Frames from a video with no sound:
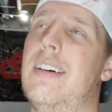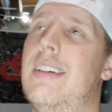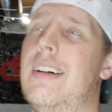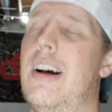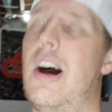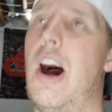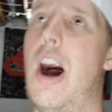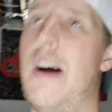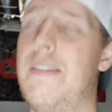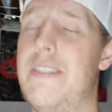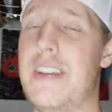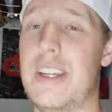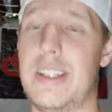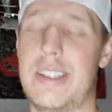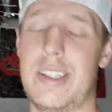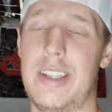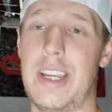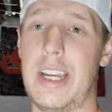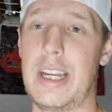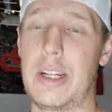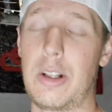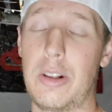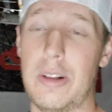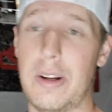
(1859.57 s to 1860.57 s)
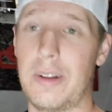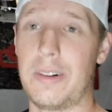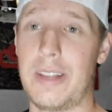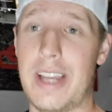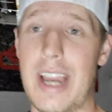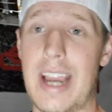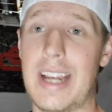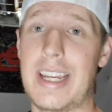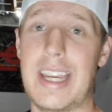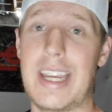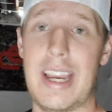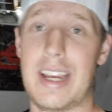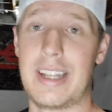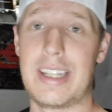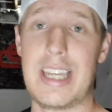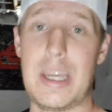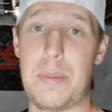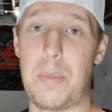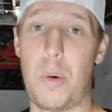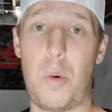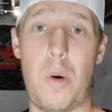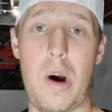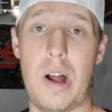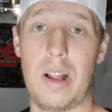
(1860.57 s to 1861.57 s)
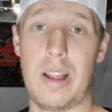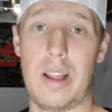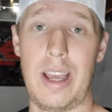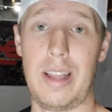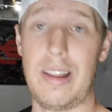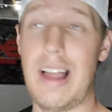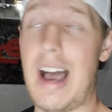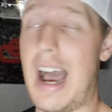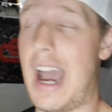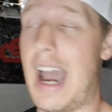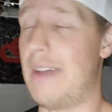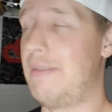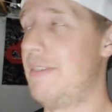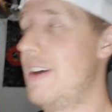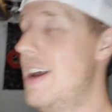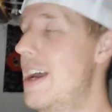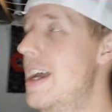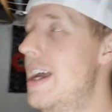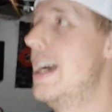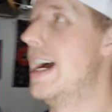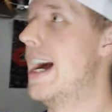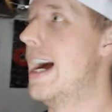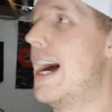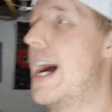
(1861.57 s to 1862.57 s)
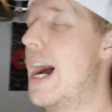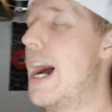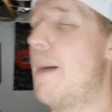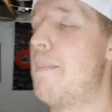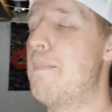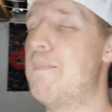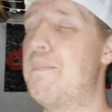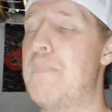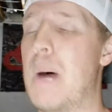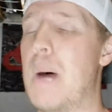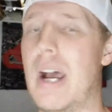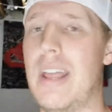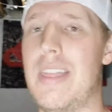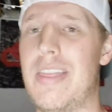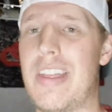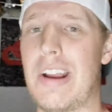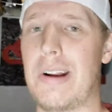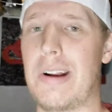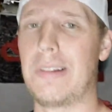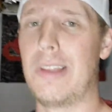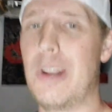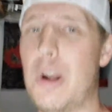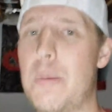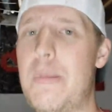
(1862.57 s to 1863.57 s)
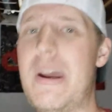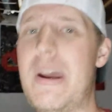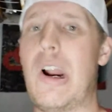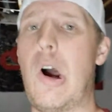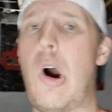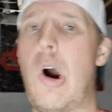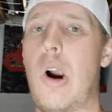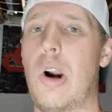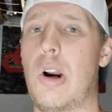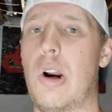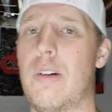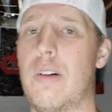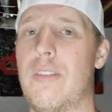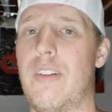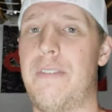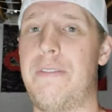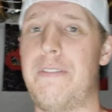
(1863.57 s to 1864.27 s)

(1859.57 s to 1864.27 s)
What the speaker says: obviously, clearly I can't keep a walleye alive, but they're a little bit harder of a